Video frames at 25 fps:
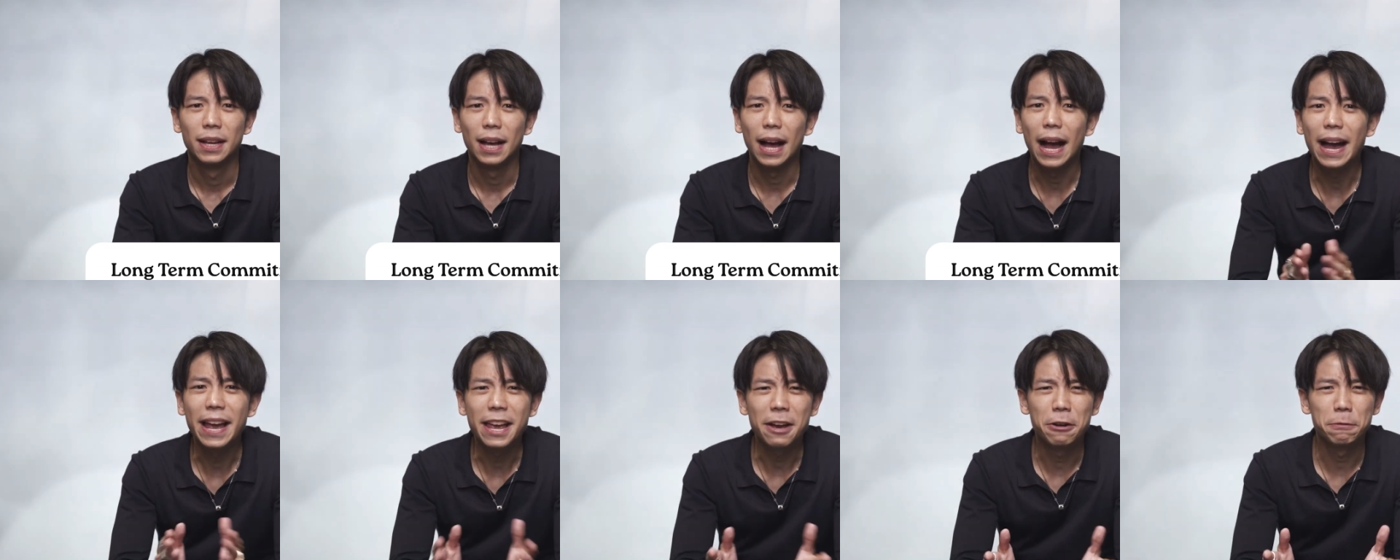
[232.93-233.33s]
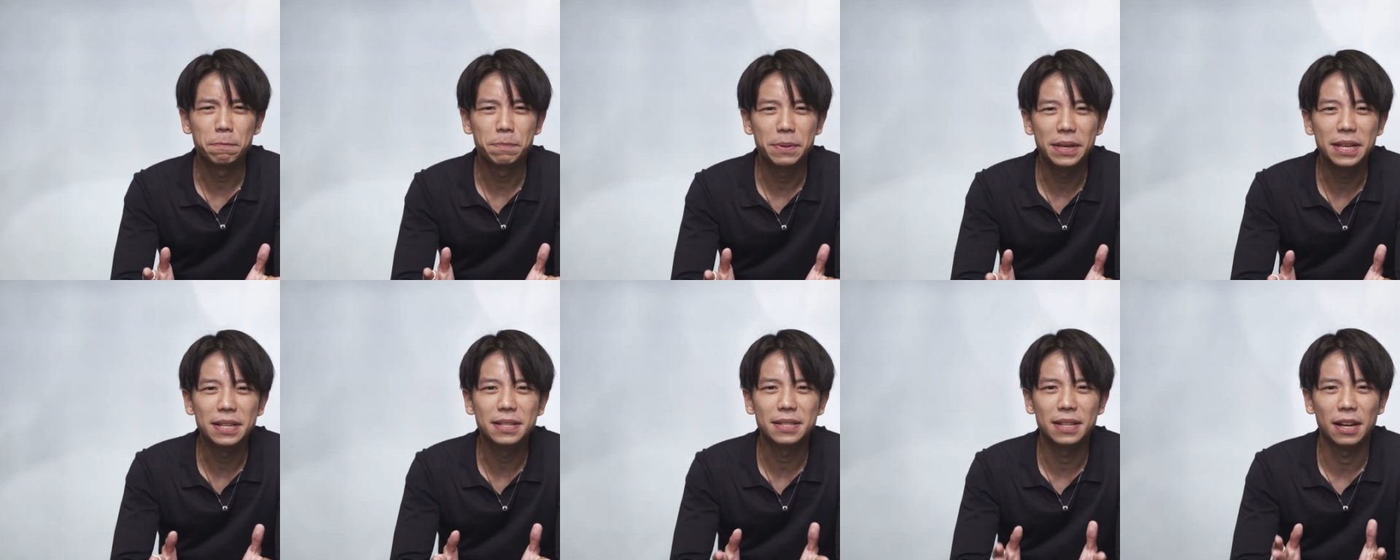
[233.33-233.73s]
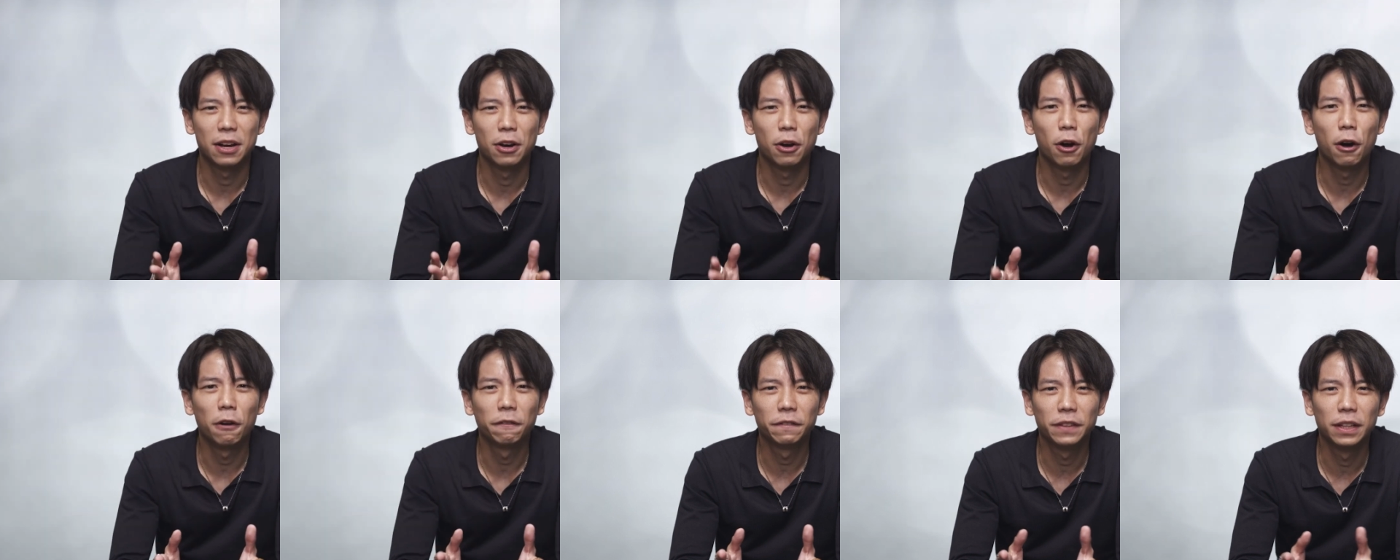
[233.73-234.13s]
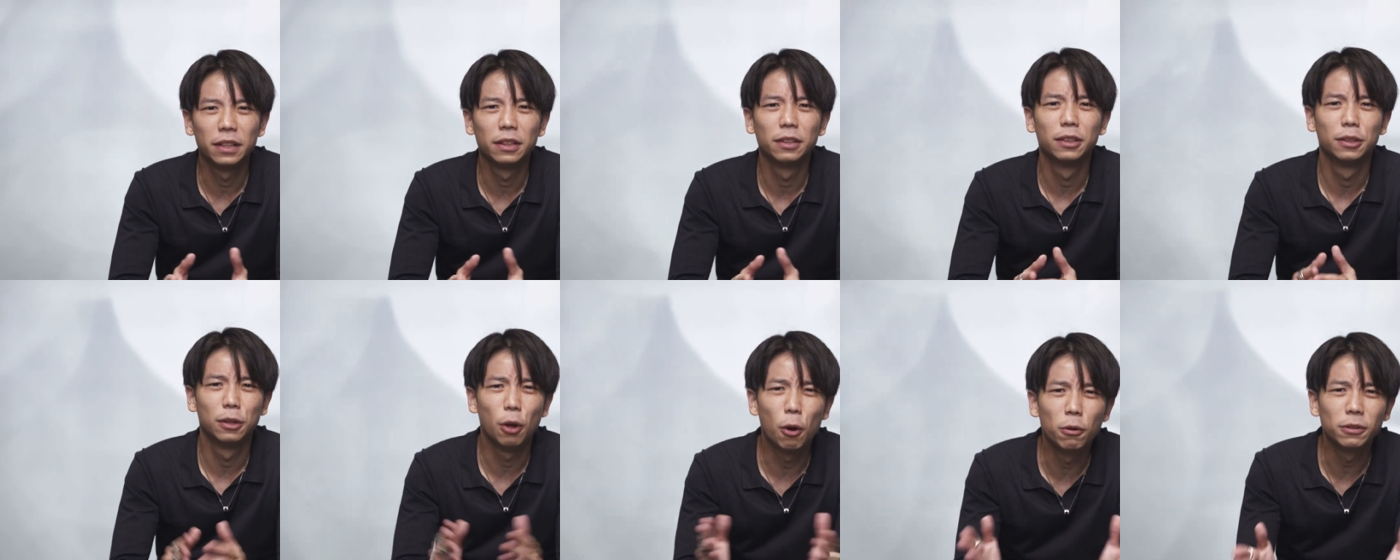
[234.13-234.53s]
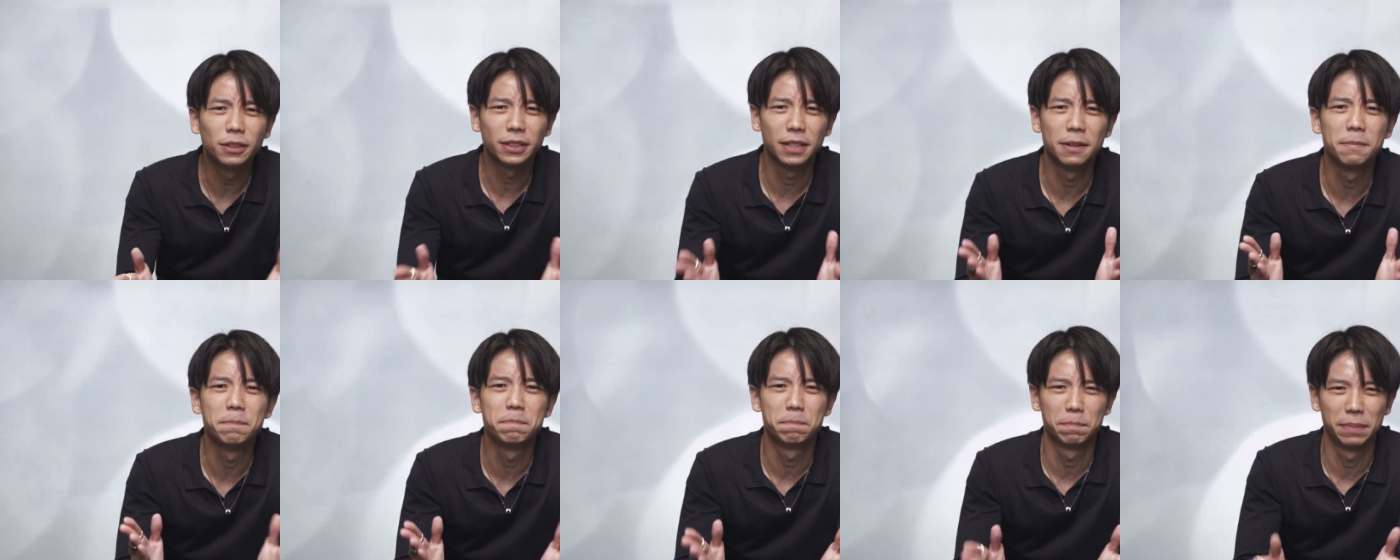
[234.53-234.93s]
ILPs are often
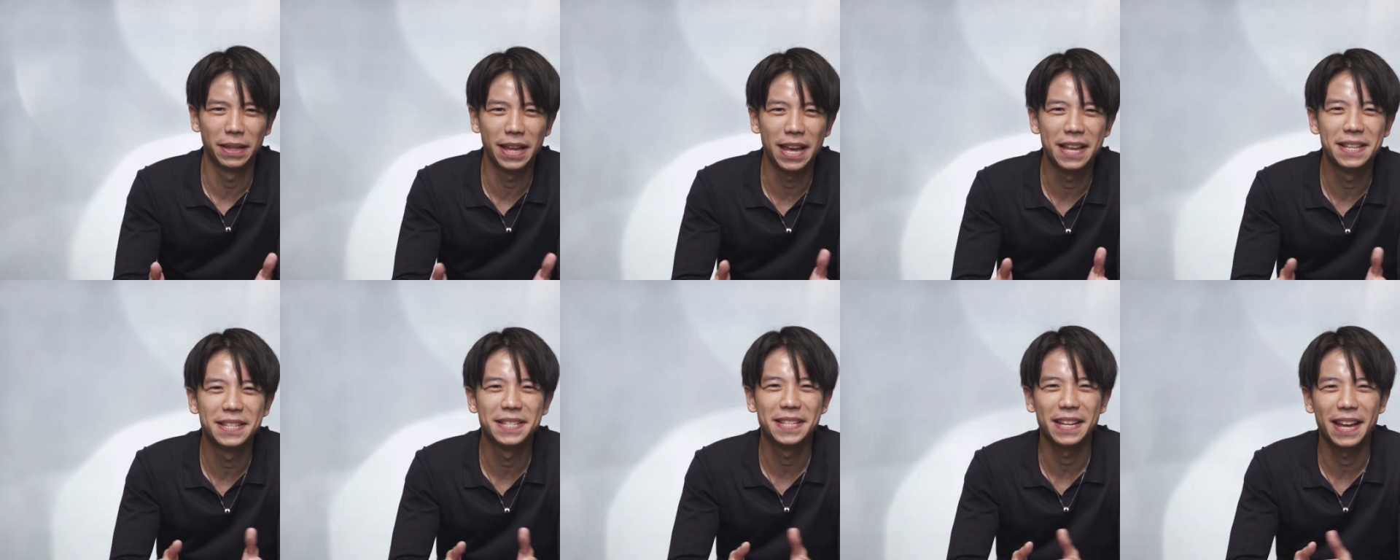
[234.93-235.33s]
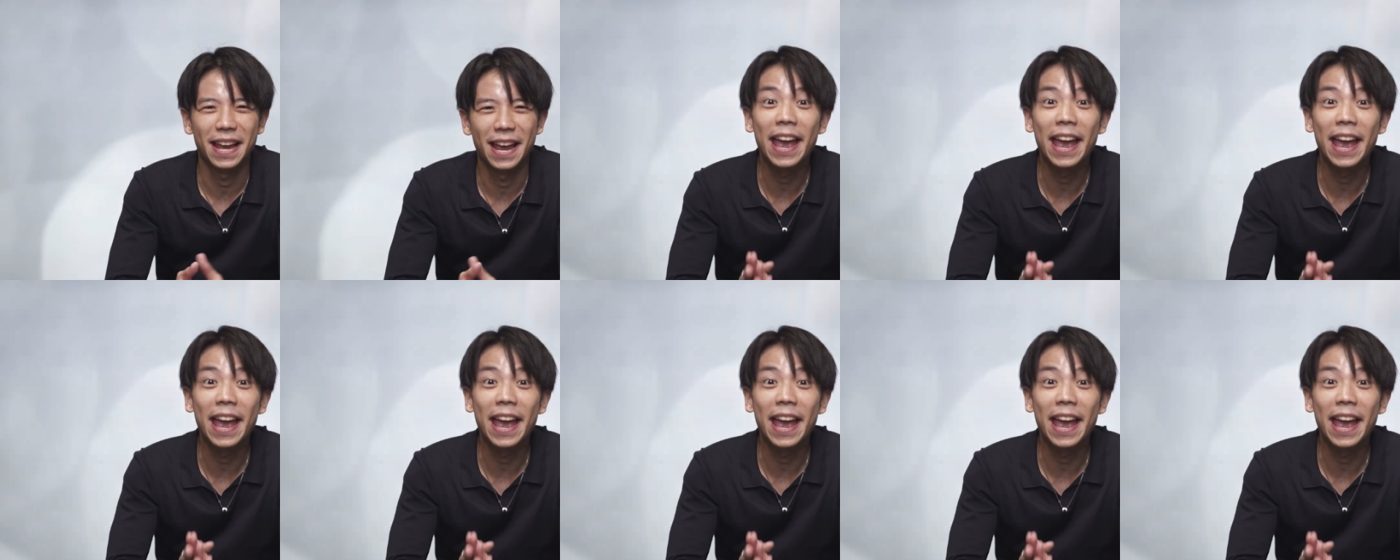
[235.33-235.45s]
long-term plans,